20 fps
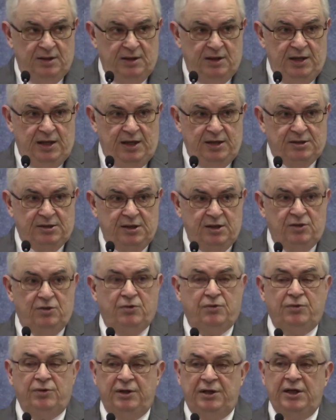He said,
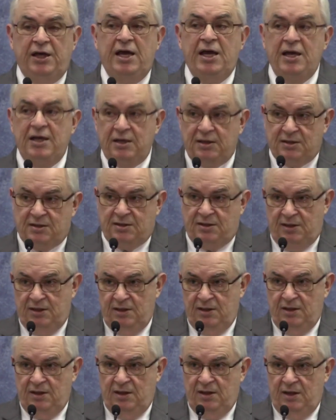create.
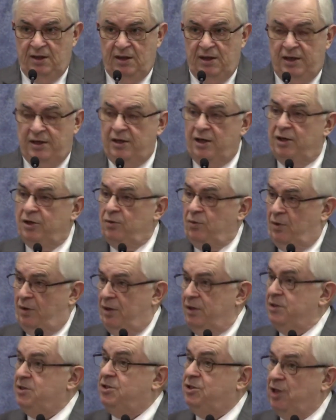In other
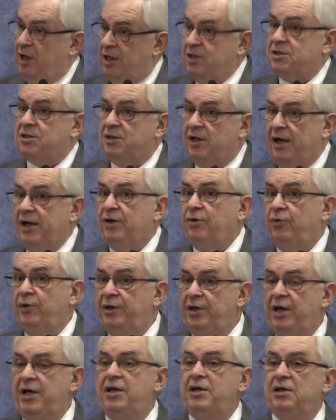words, just like
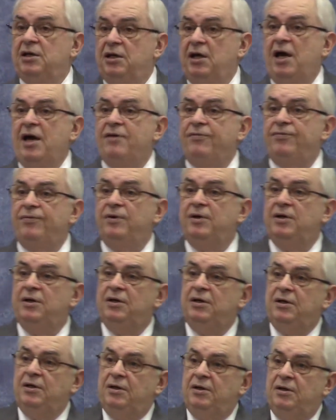creating a life.
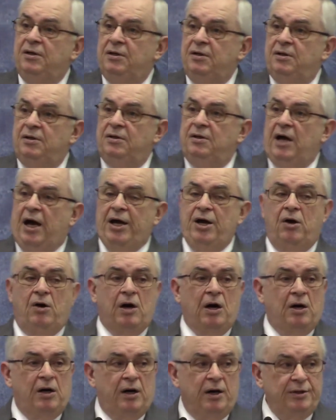I know
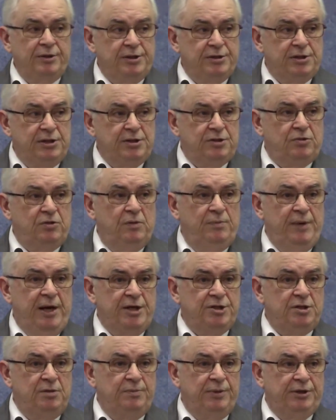how hard this is to
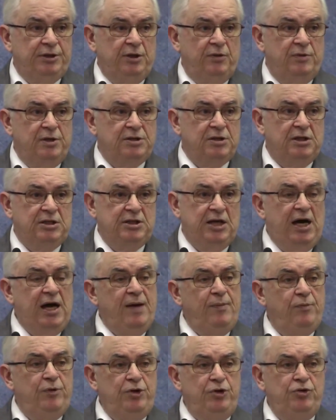imagine, but there was a
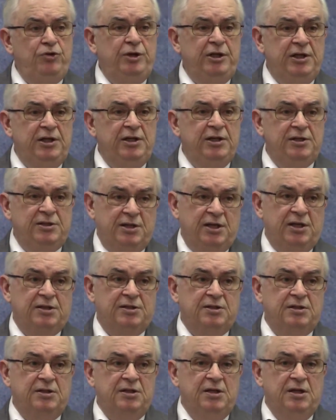time when you didn't
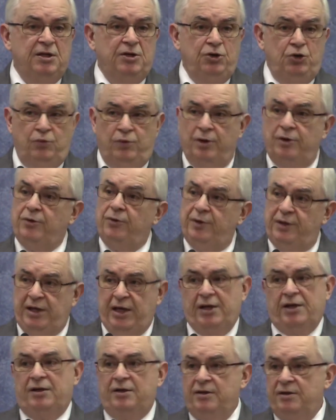exist. You were created.